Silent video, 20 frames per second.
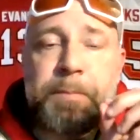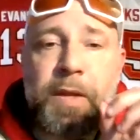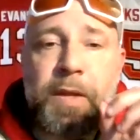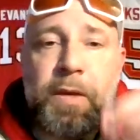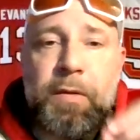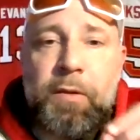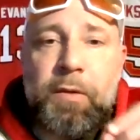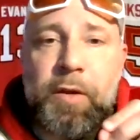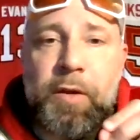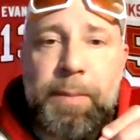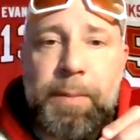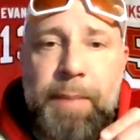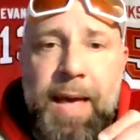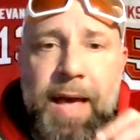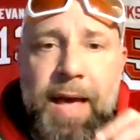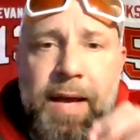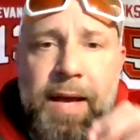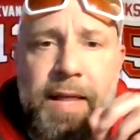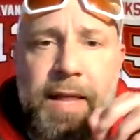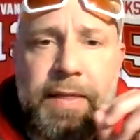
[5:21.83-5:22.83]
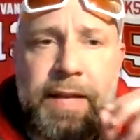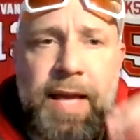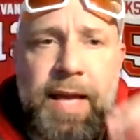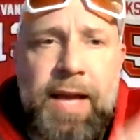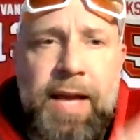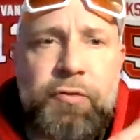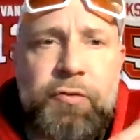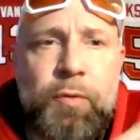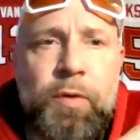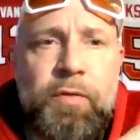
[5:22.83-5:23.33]
looking back on the
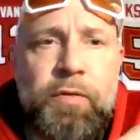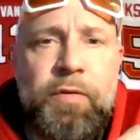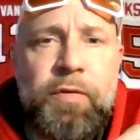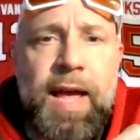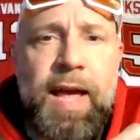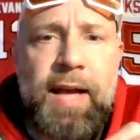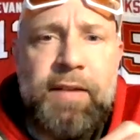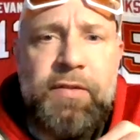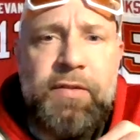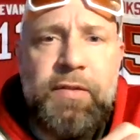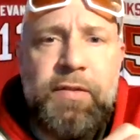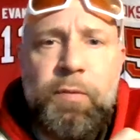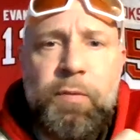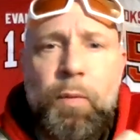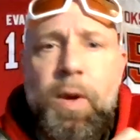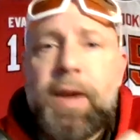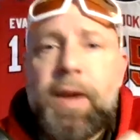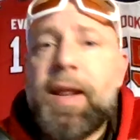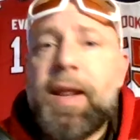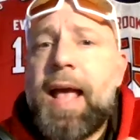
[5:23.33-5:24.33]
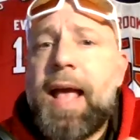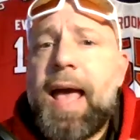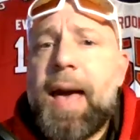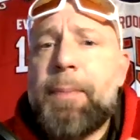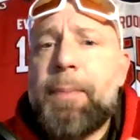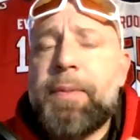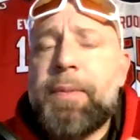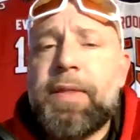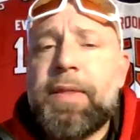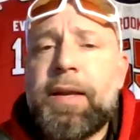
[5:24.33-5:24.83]
actual facts of what
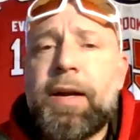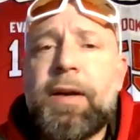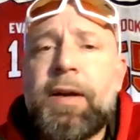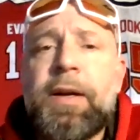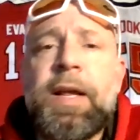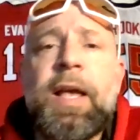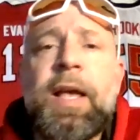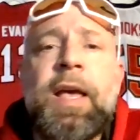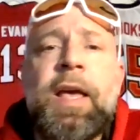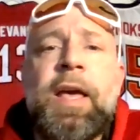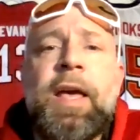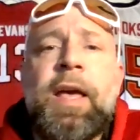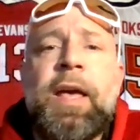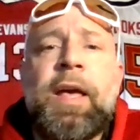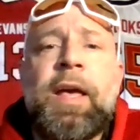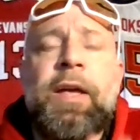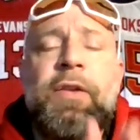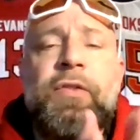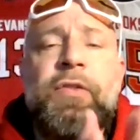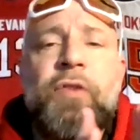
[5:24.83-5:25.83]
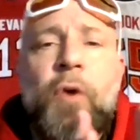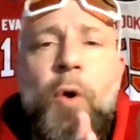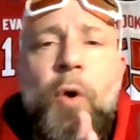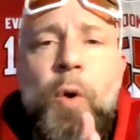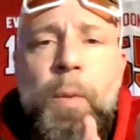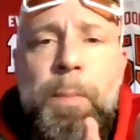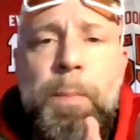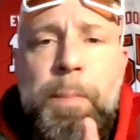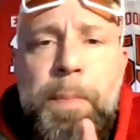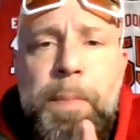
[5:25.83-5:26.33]
happened there.
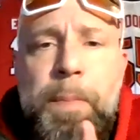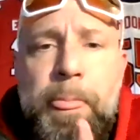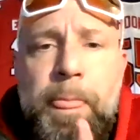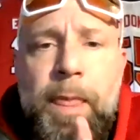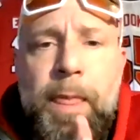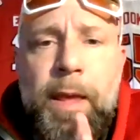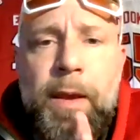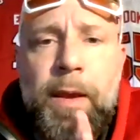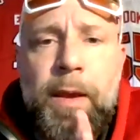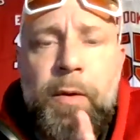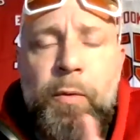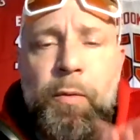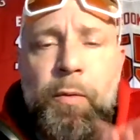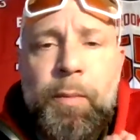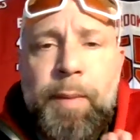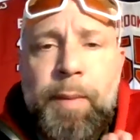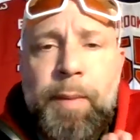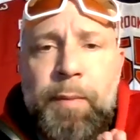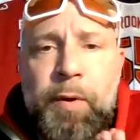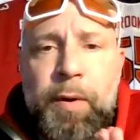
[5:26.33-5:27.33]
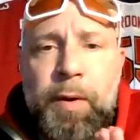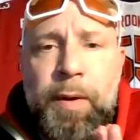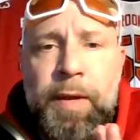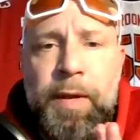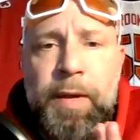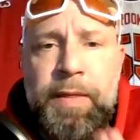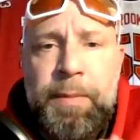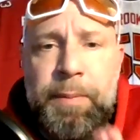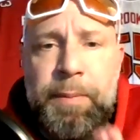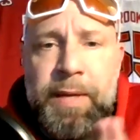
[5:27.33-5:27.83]
So remember
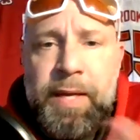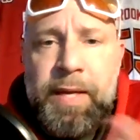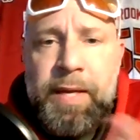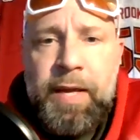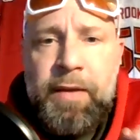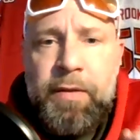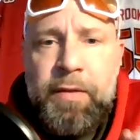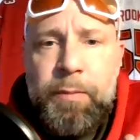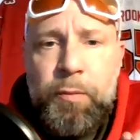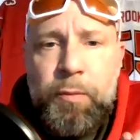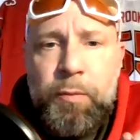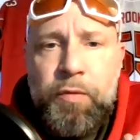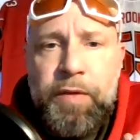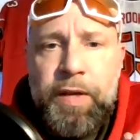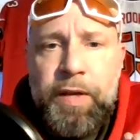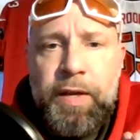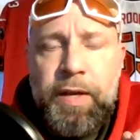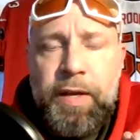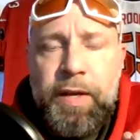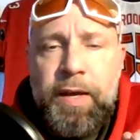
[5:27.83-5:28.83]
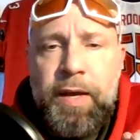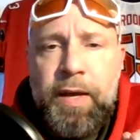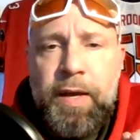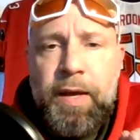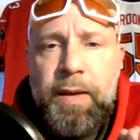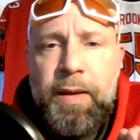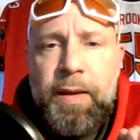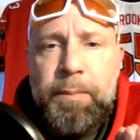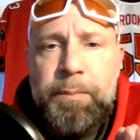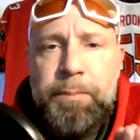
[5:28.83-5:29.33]
at the beginning of the movie,
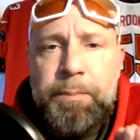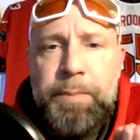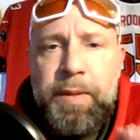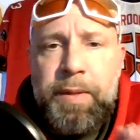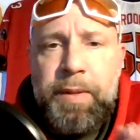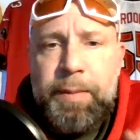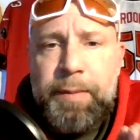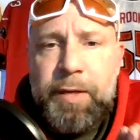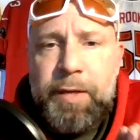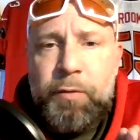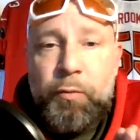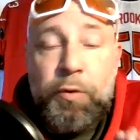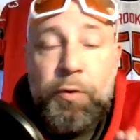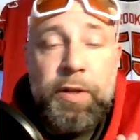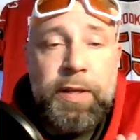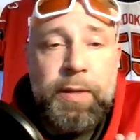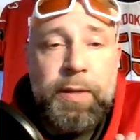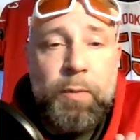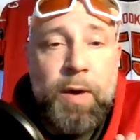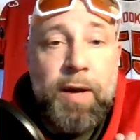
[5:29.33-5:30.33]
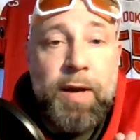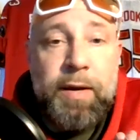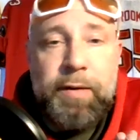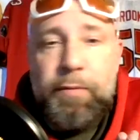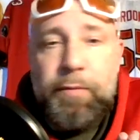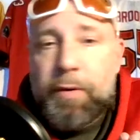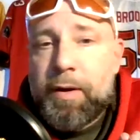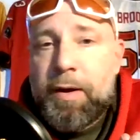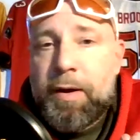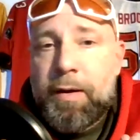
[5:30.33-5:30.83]
Billy Beane really
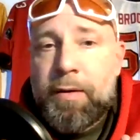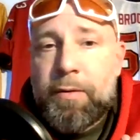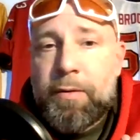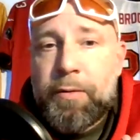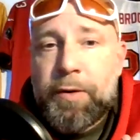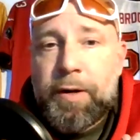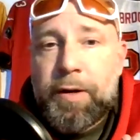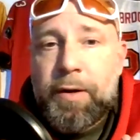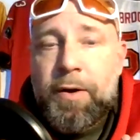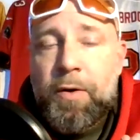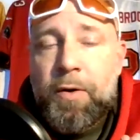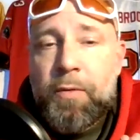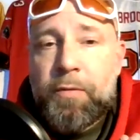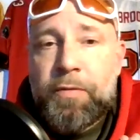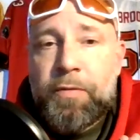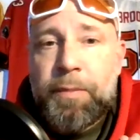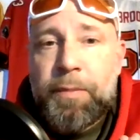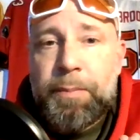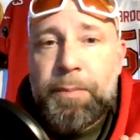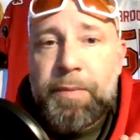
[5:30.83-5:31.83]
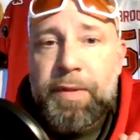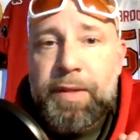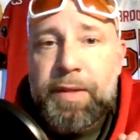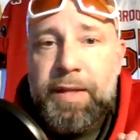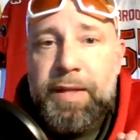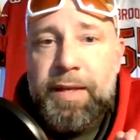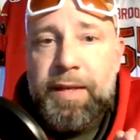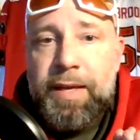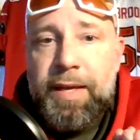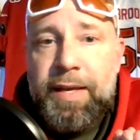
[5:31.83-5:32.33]
wanted Ricardo Rincon from
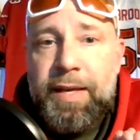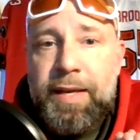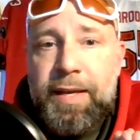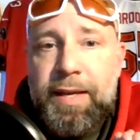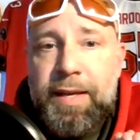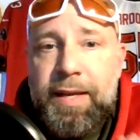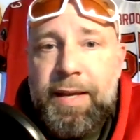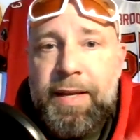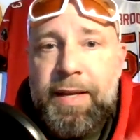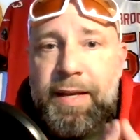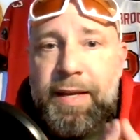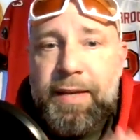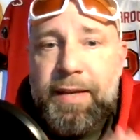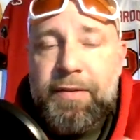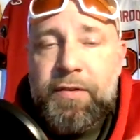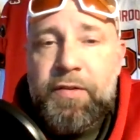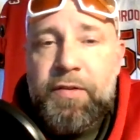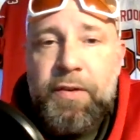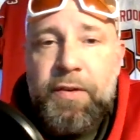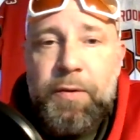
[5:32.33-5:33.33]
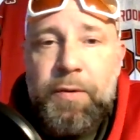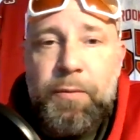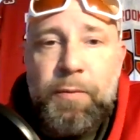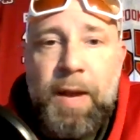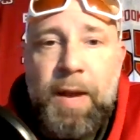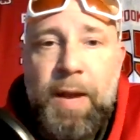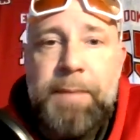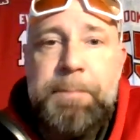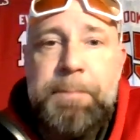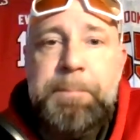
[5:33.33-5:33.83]
the Indians, right?